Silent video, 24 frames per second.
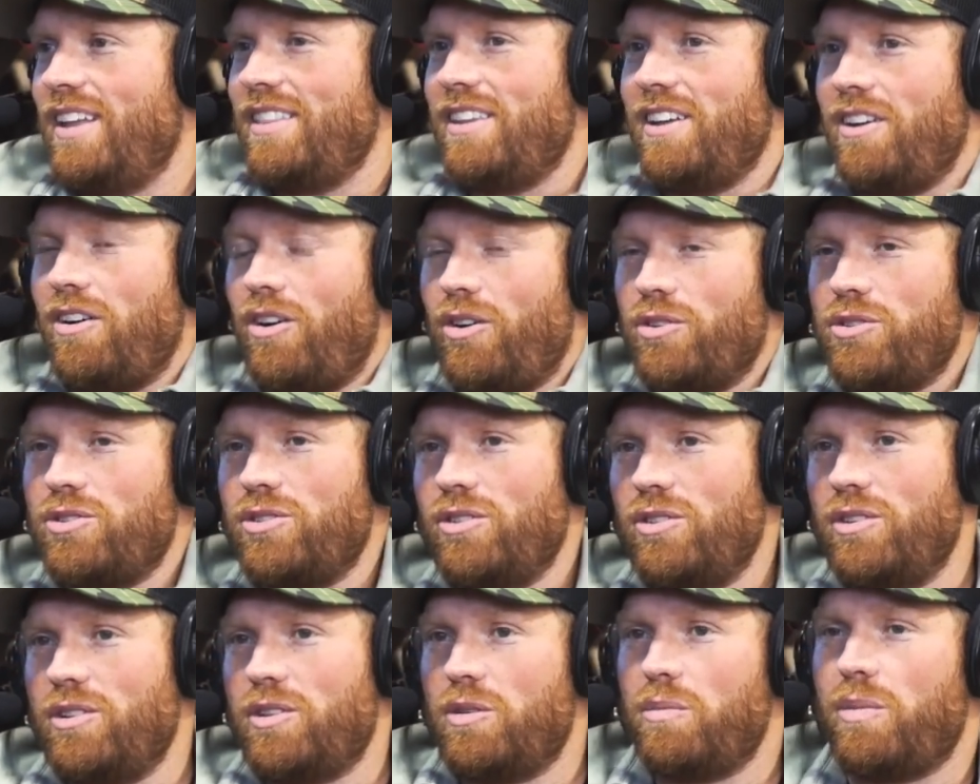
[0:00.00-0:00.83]
and then
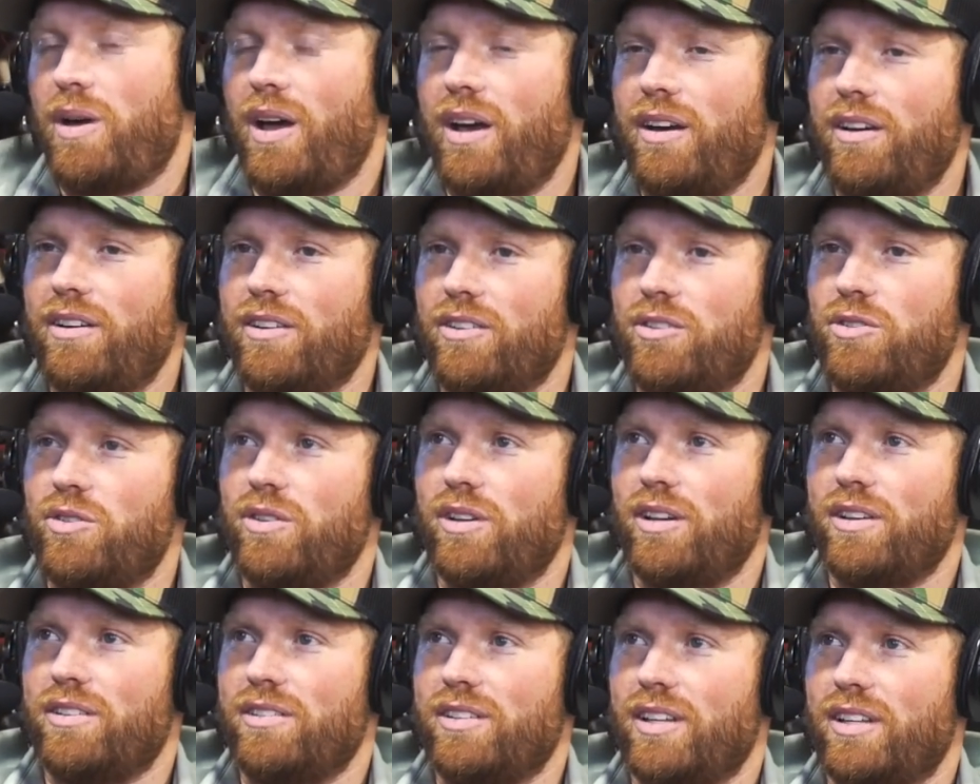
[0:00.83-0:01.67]
also in the
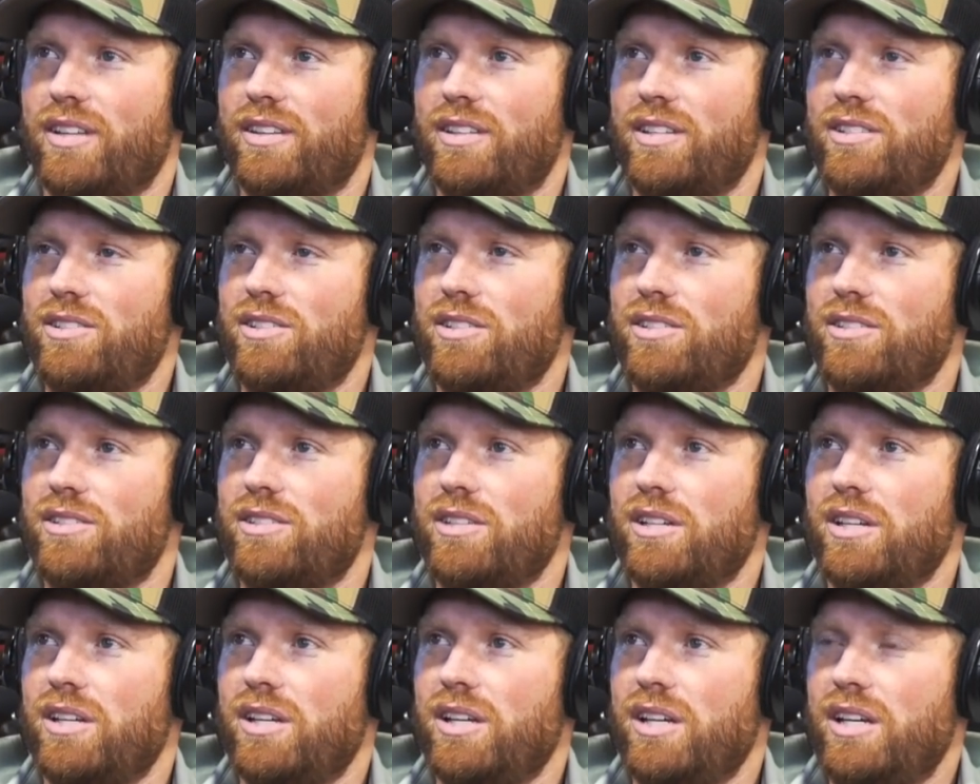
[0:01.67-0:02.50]
backcountry i was like this
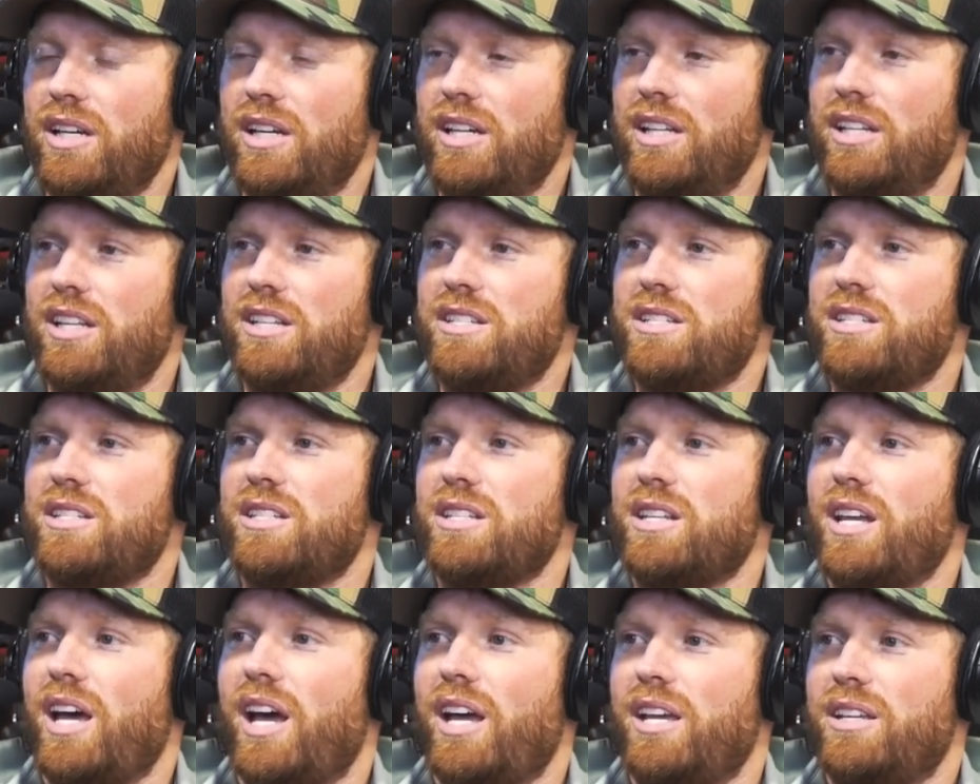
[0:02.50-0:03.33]
is this is
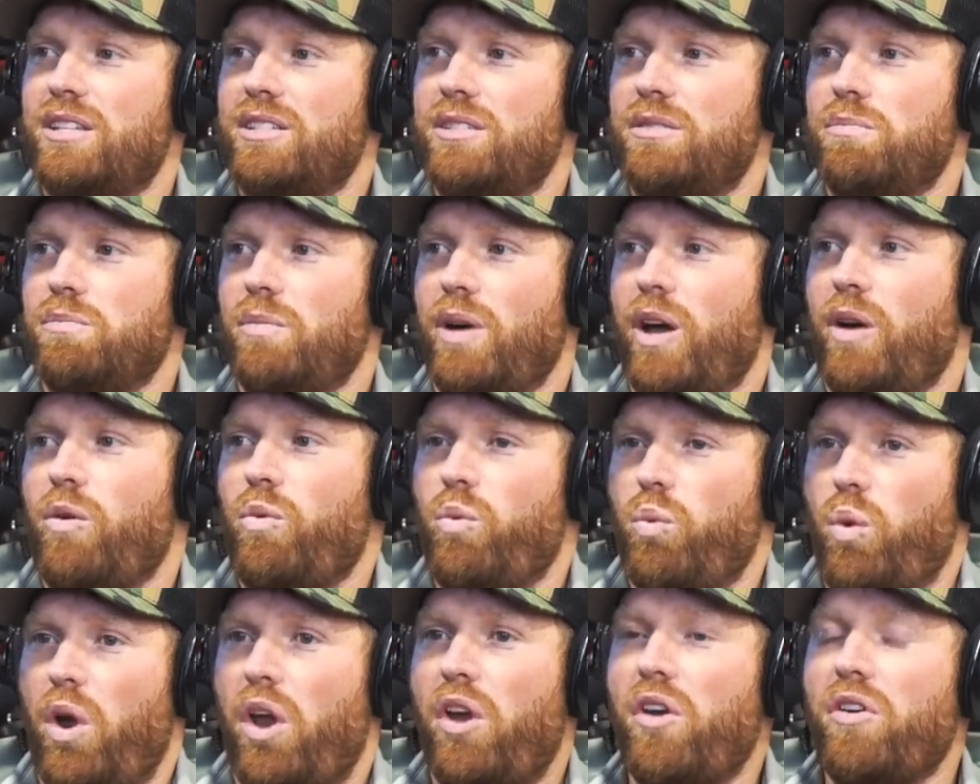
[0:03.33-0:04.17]
nice my
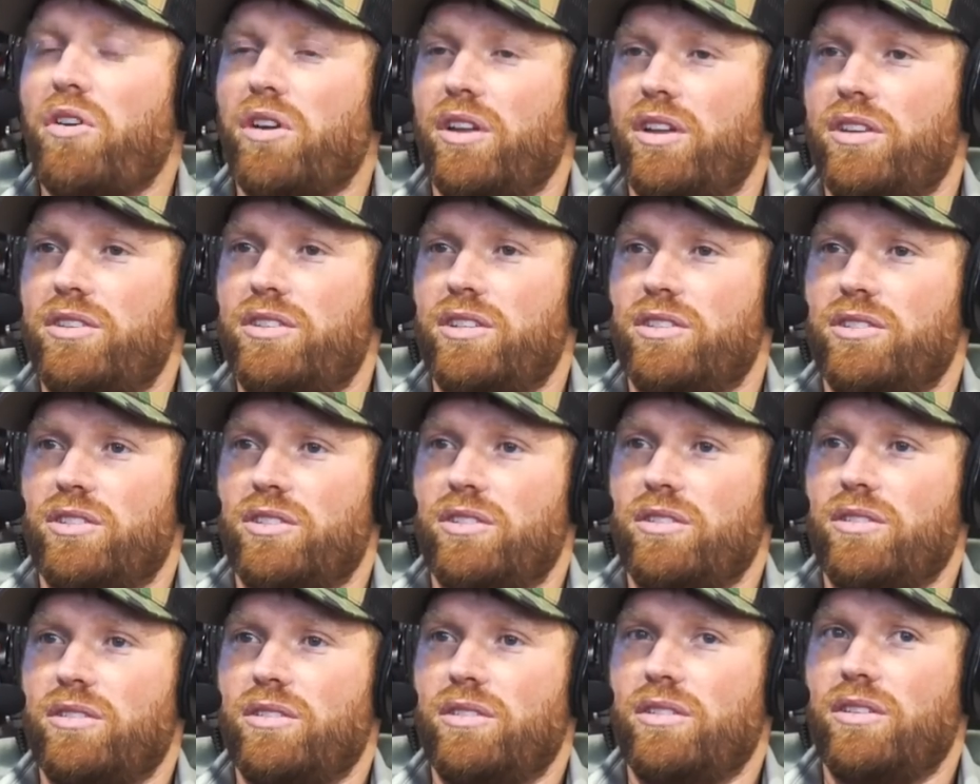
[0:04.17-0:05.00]
awareness is
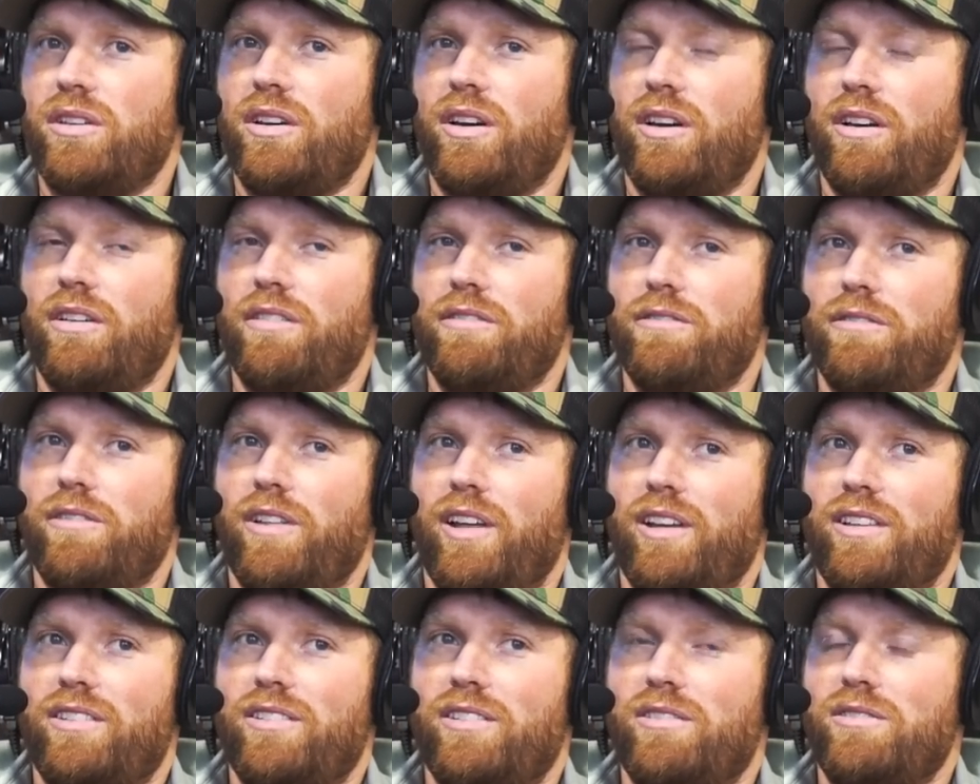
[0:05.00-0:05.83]
of
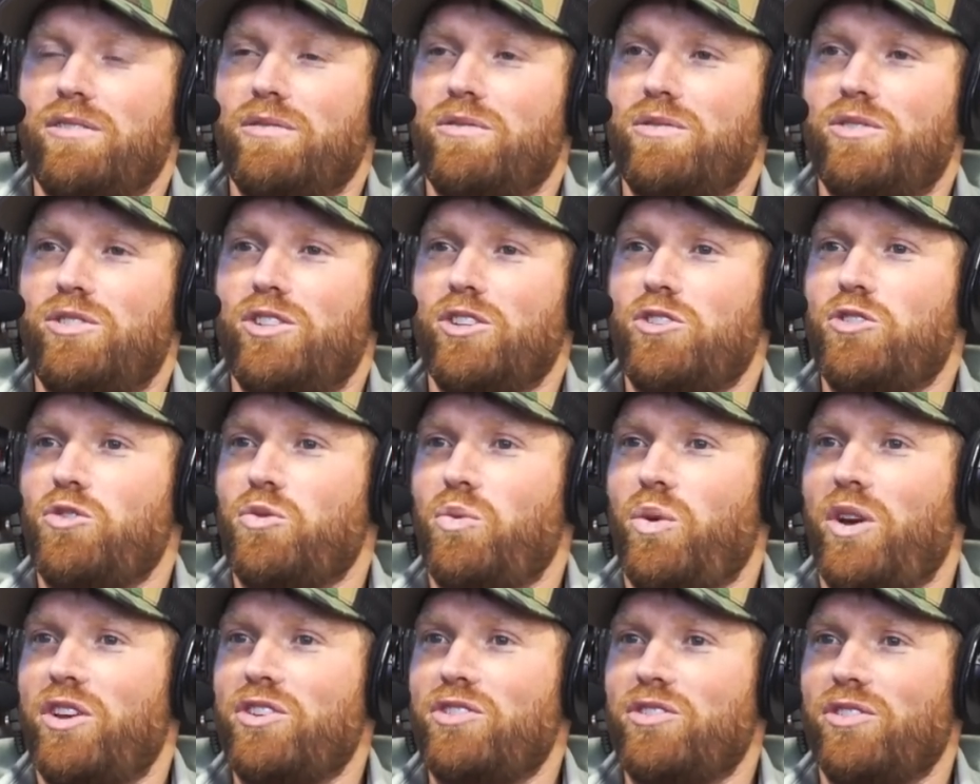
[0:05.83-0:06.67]
like
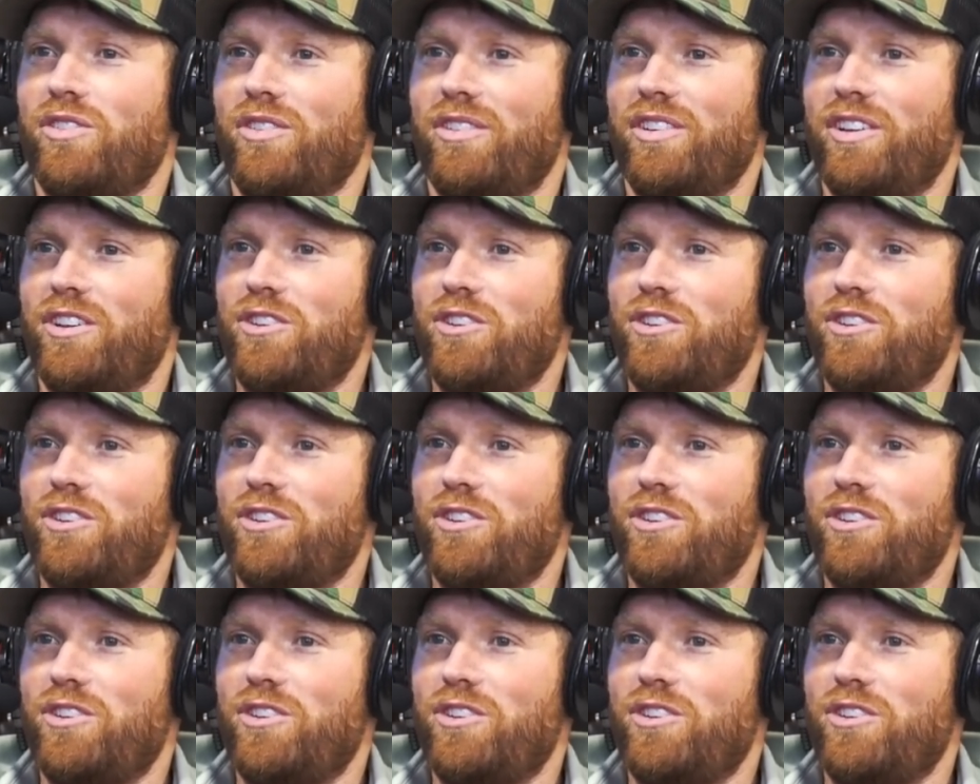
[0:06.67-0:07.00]
situational